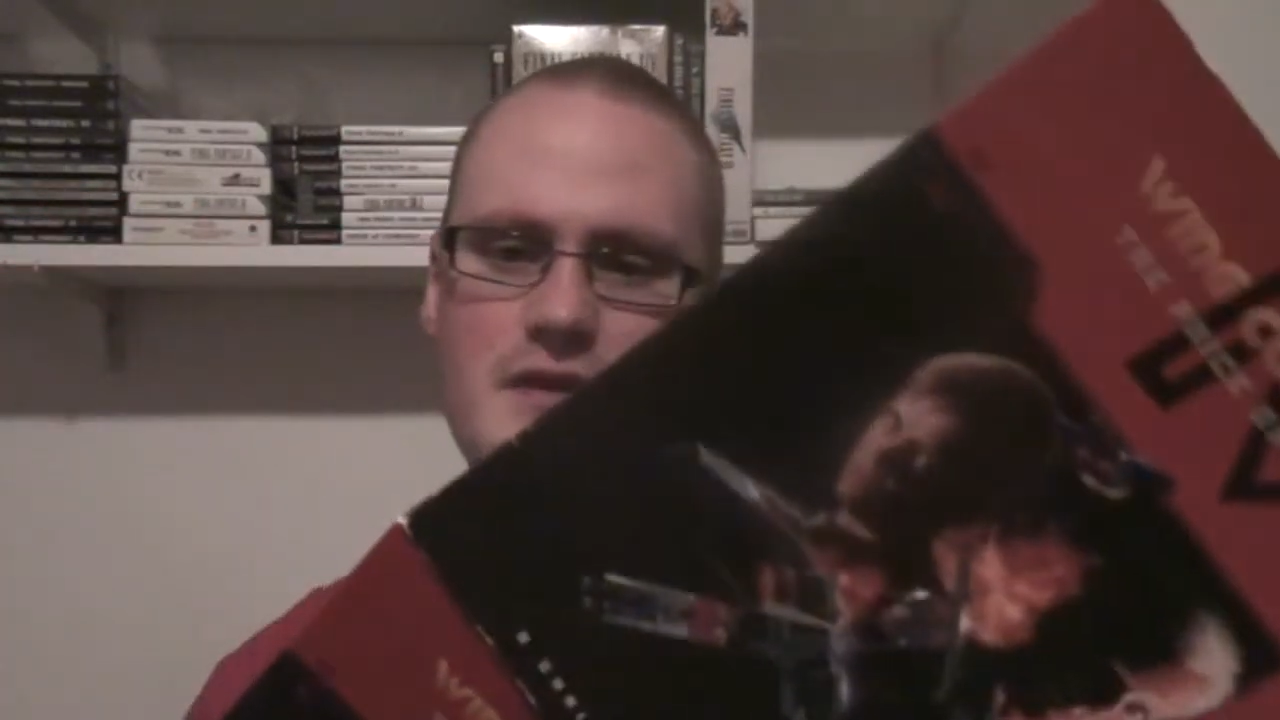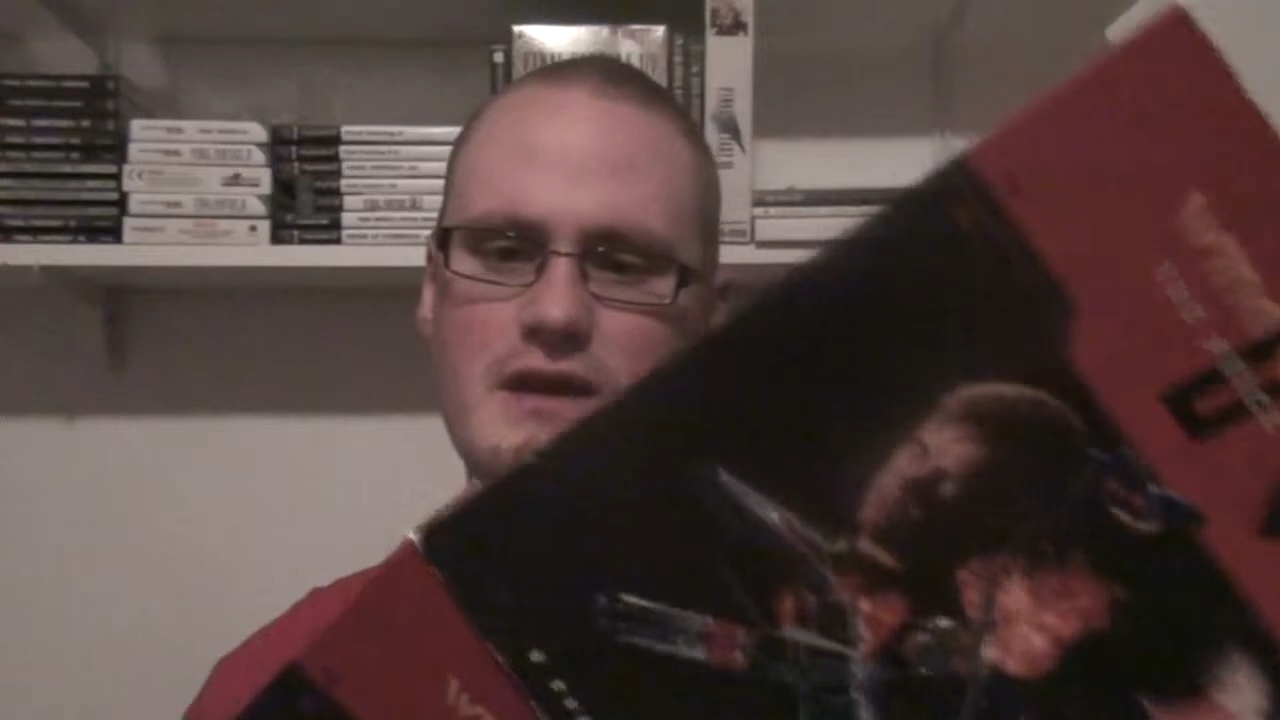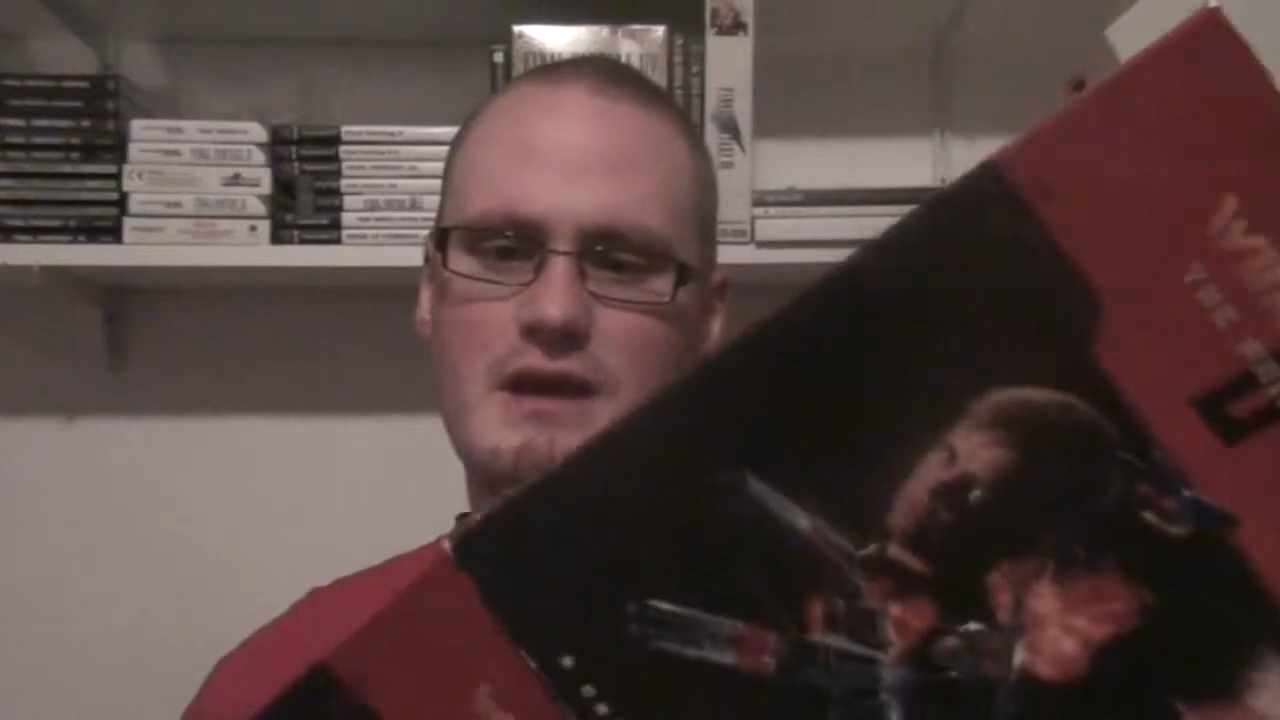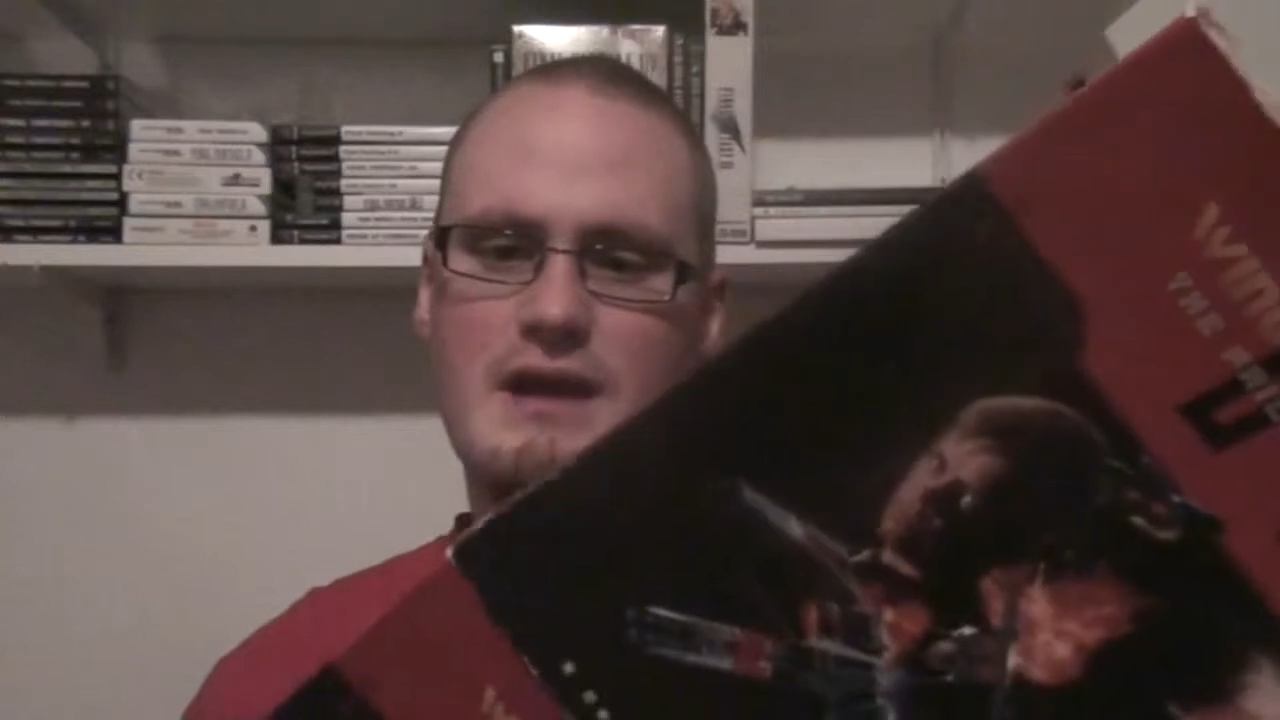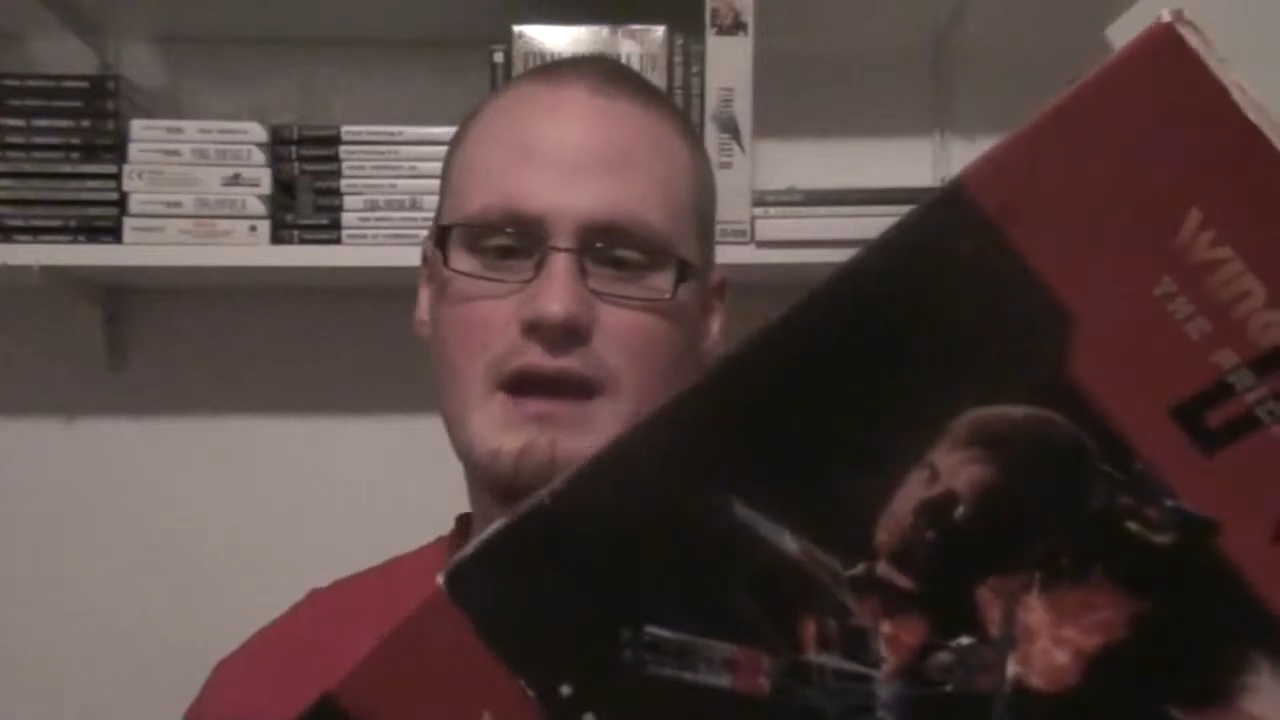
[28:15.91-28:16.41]

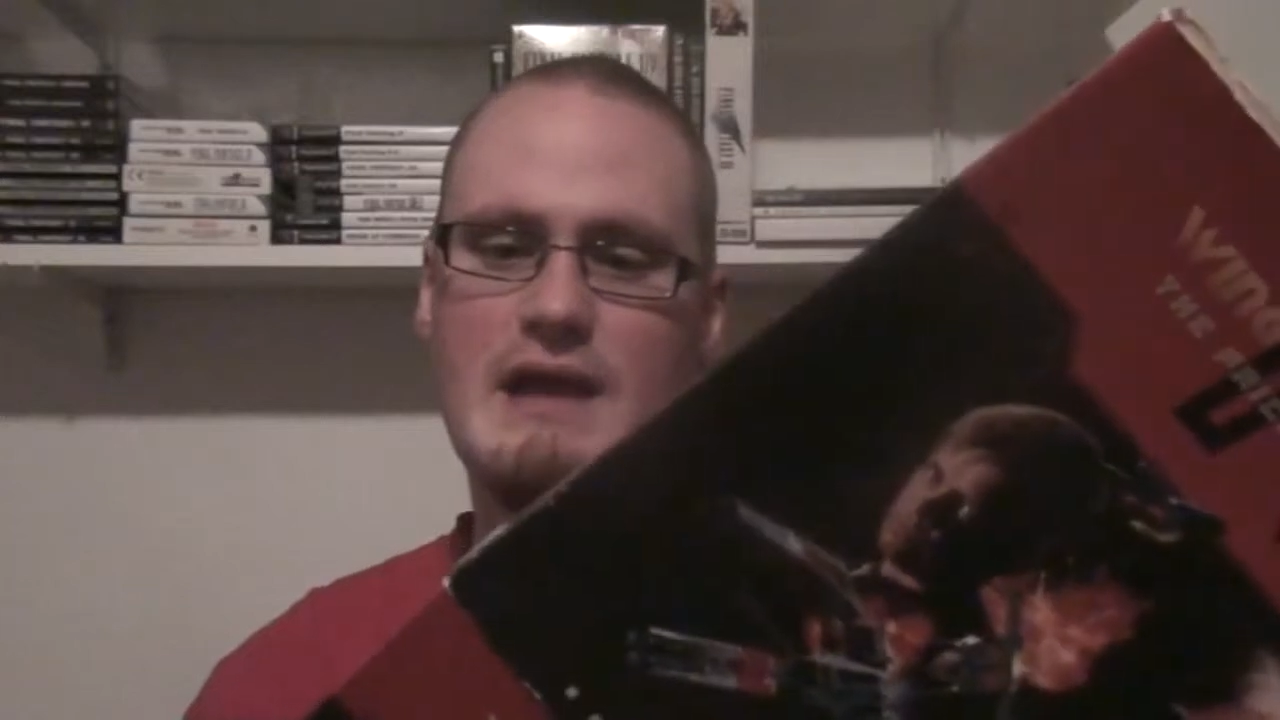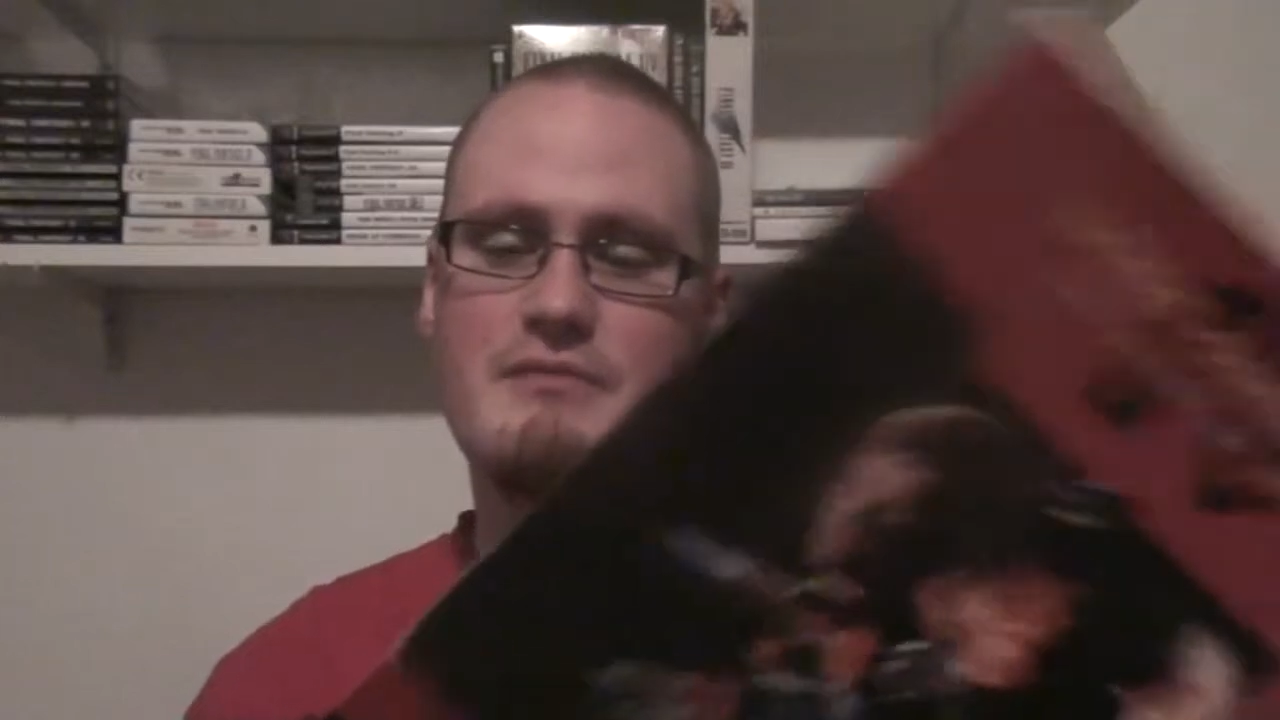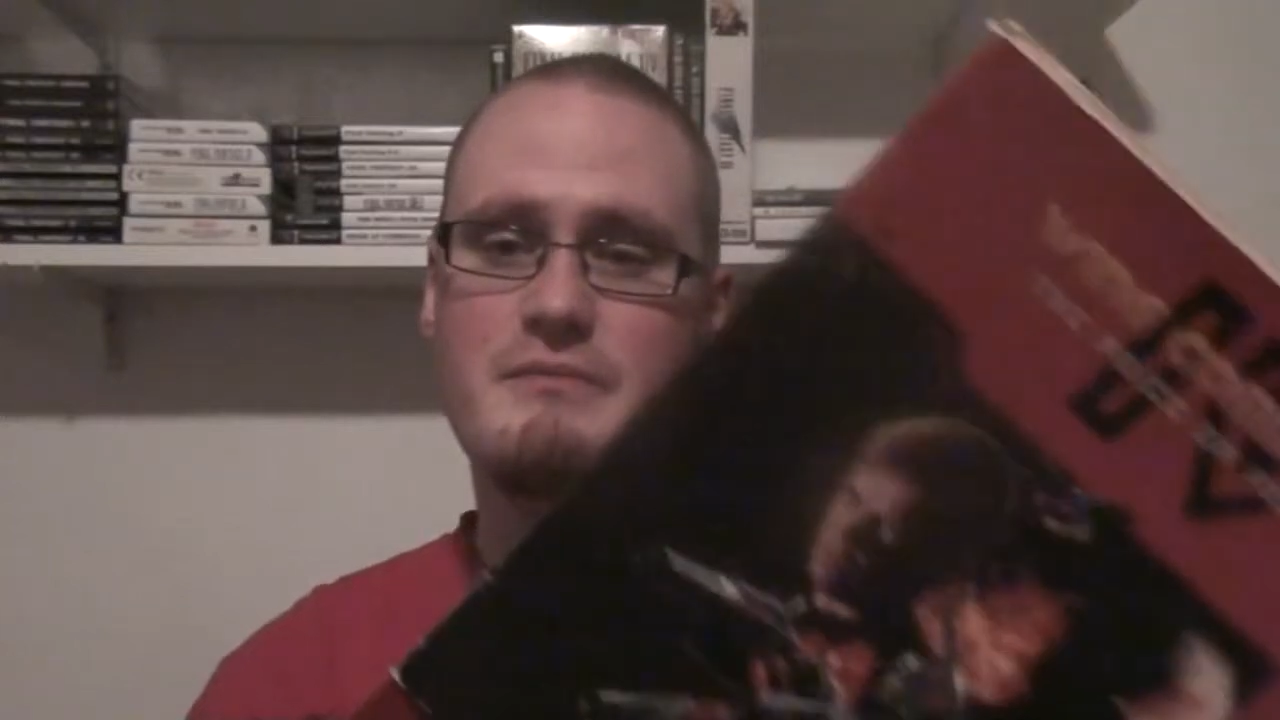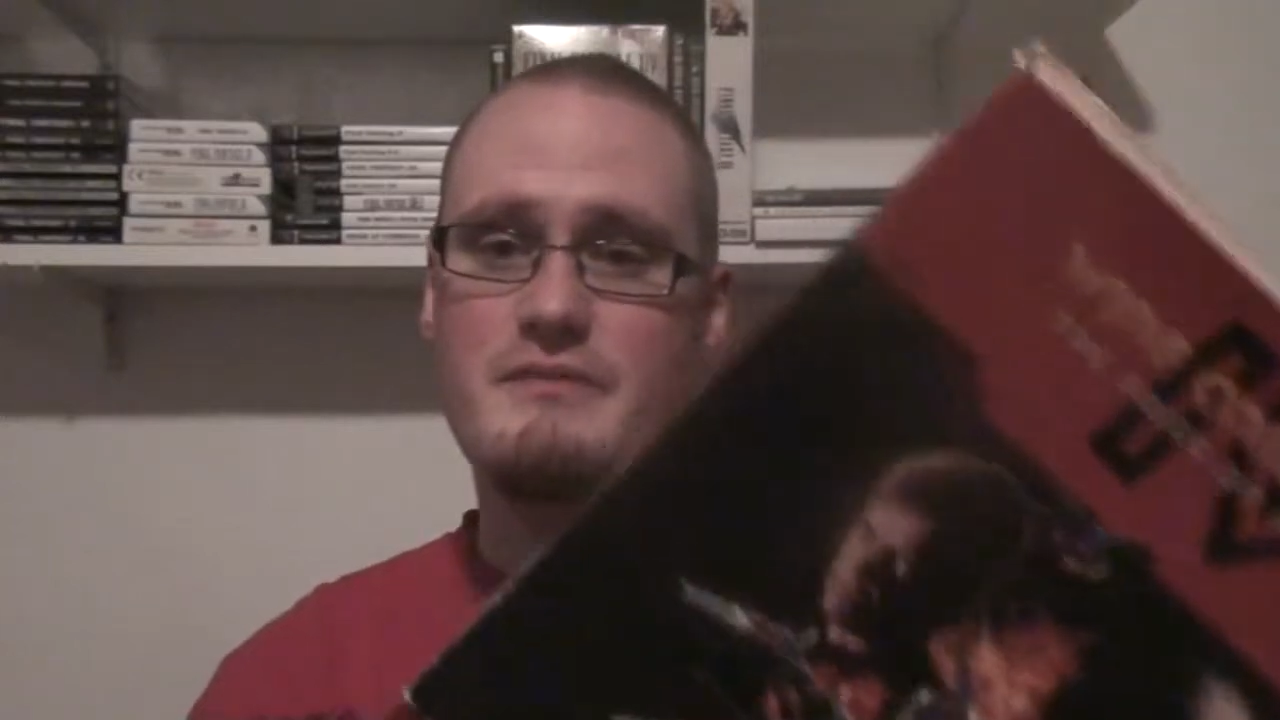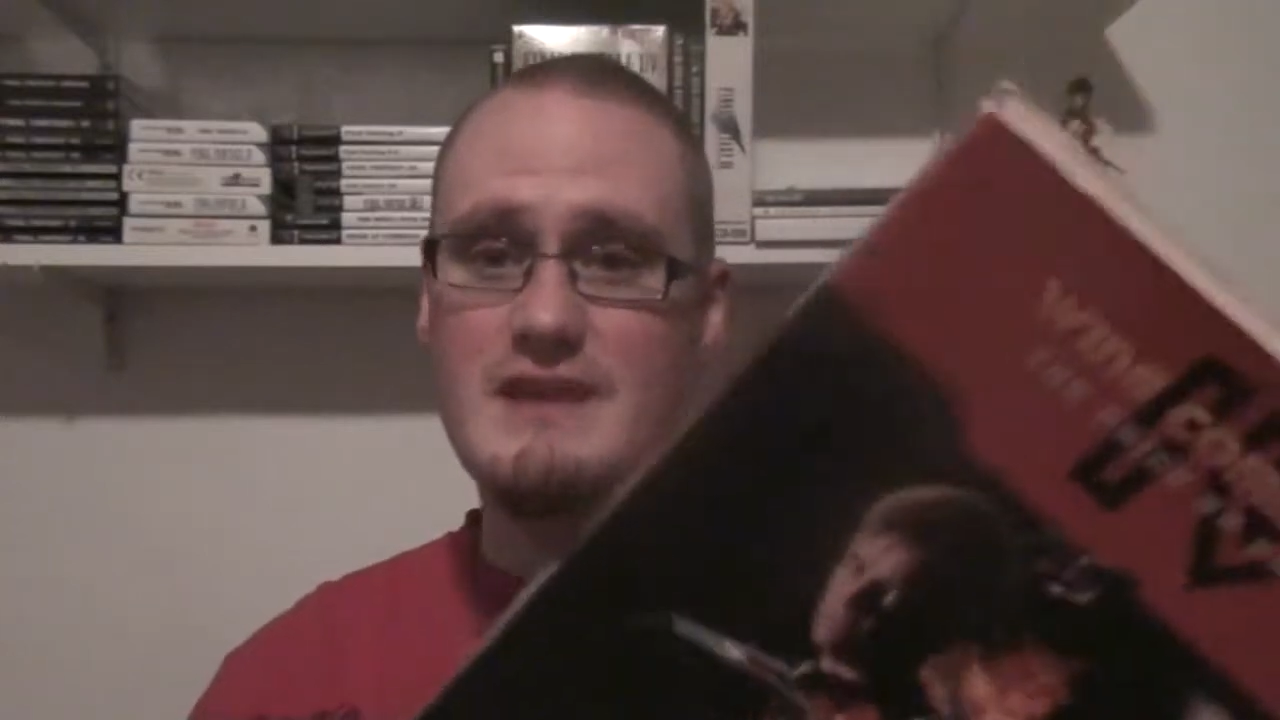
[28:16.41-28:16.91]

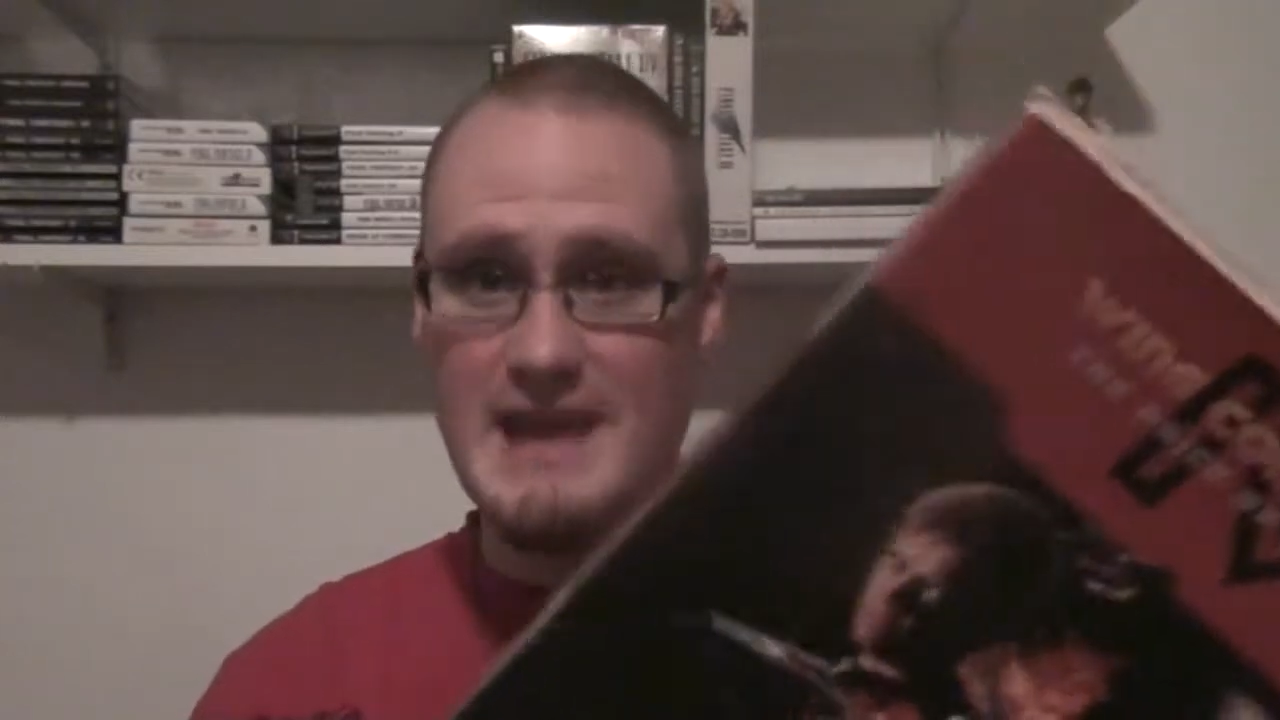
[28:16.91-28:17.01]
FMV